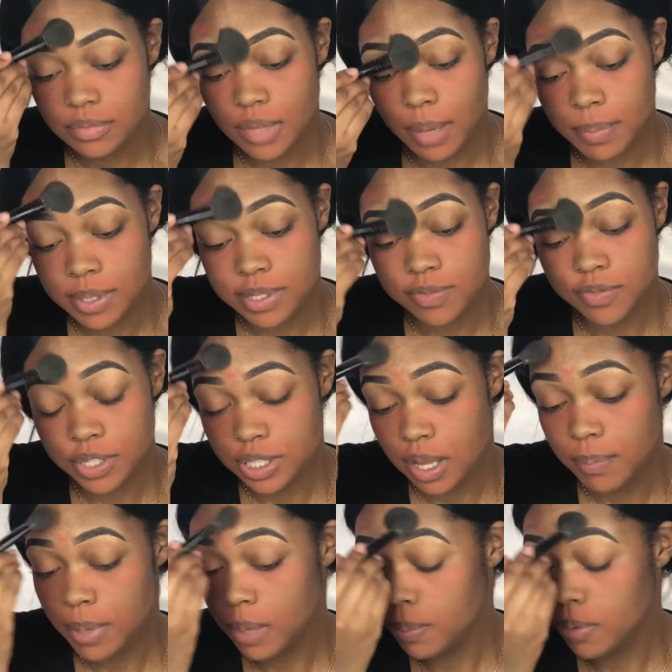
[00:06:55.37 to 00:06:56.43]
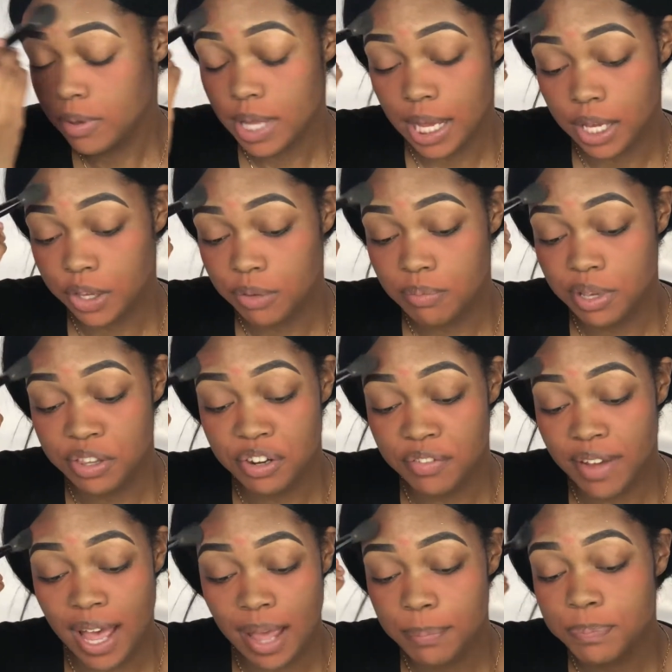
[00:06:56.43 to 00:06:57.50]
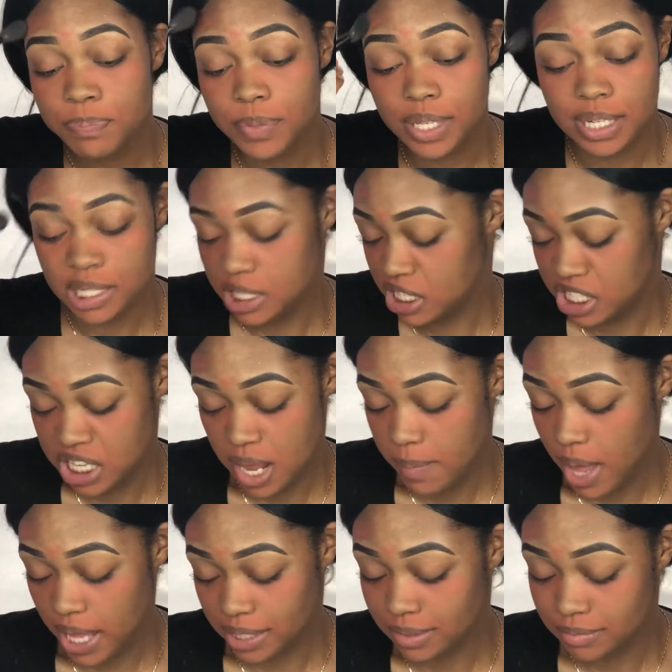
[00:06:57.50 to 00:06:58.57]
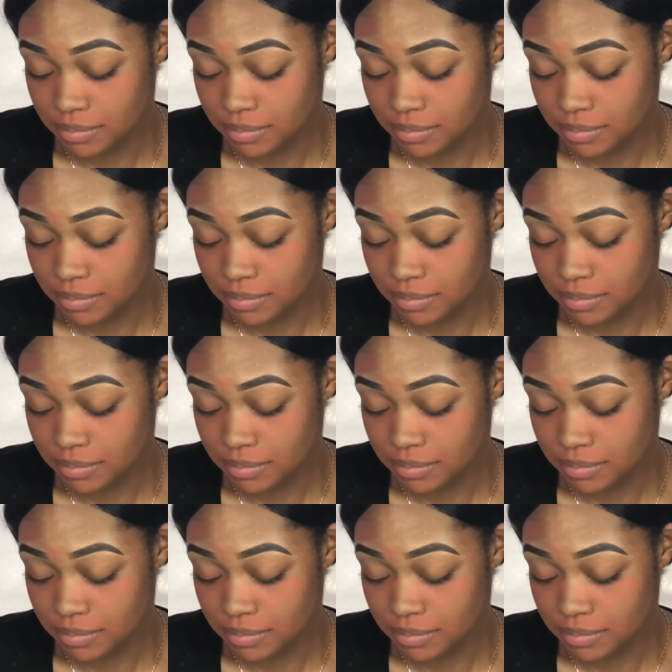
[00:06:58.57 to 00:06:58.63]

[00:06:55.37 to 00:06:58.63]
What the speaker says: I mean, for some people that could be their vibe. It is just not mine.